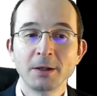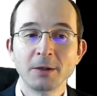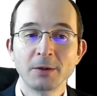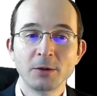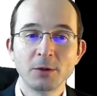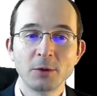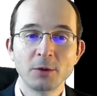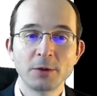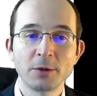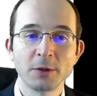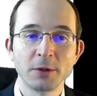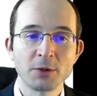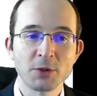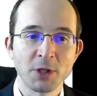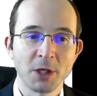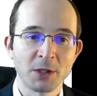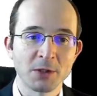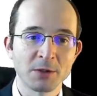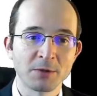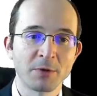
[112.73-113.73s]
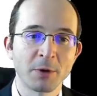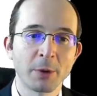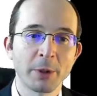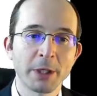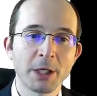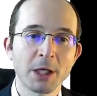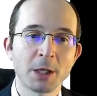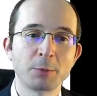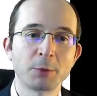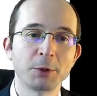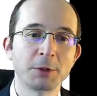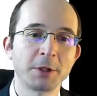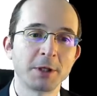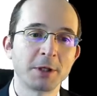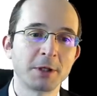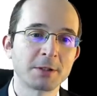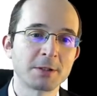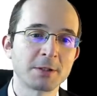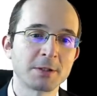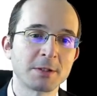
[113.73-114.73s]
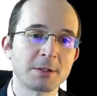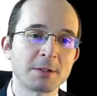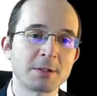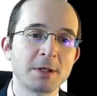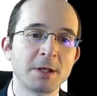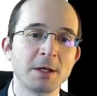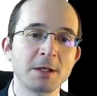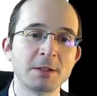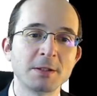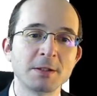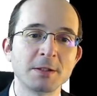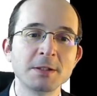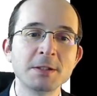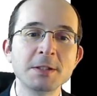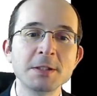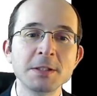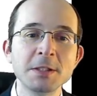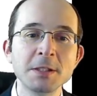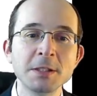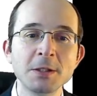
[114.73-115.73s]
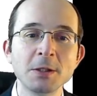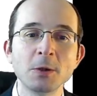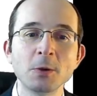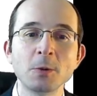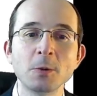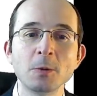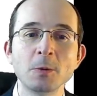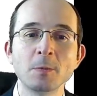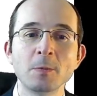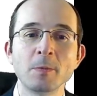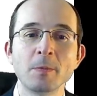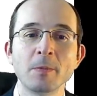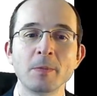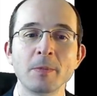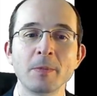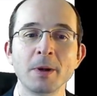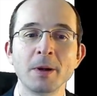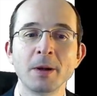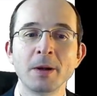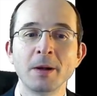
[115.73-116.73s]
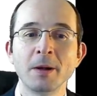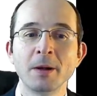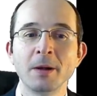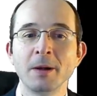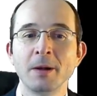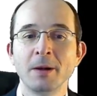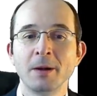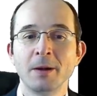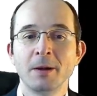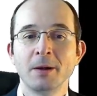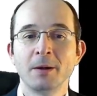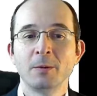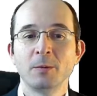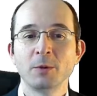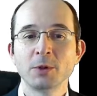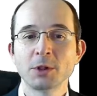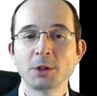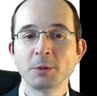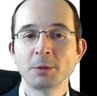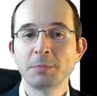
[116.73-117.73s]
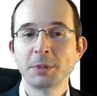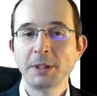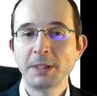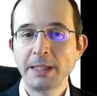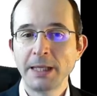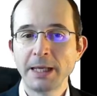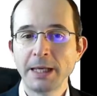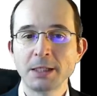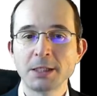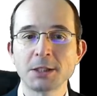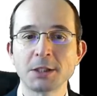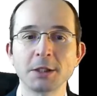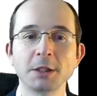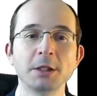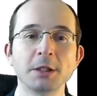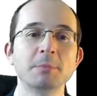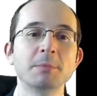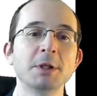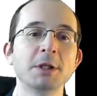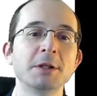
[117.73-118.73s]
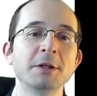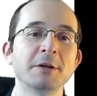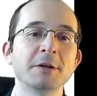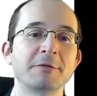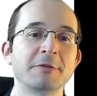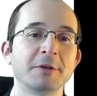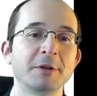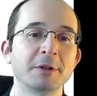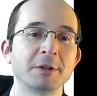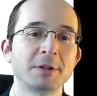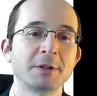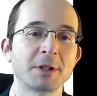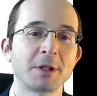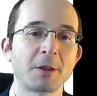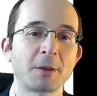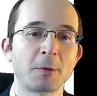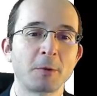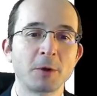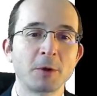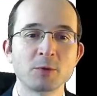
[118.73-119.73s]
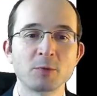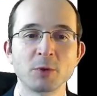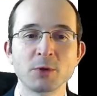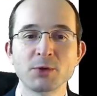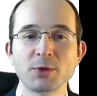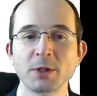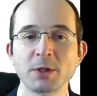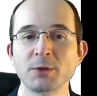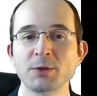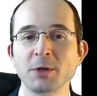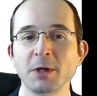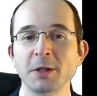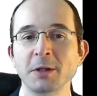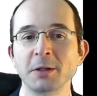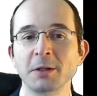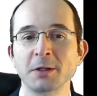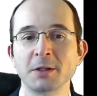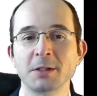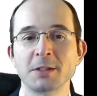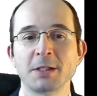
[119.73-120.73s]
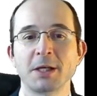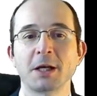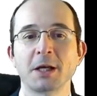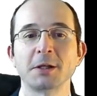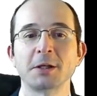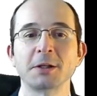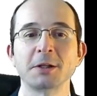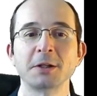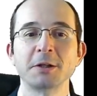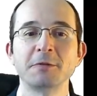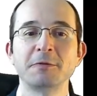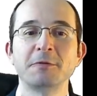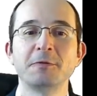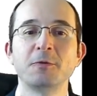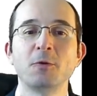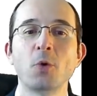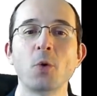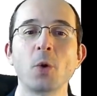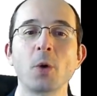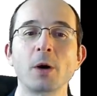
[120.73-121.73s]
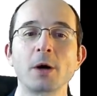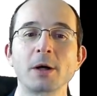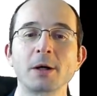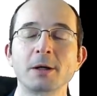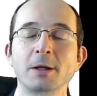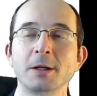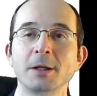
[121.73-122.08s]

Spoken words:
2/3 chance of going up will take us to state du, which could potentially be different. In other words, we'll still say that there's technically 4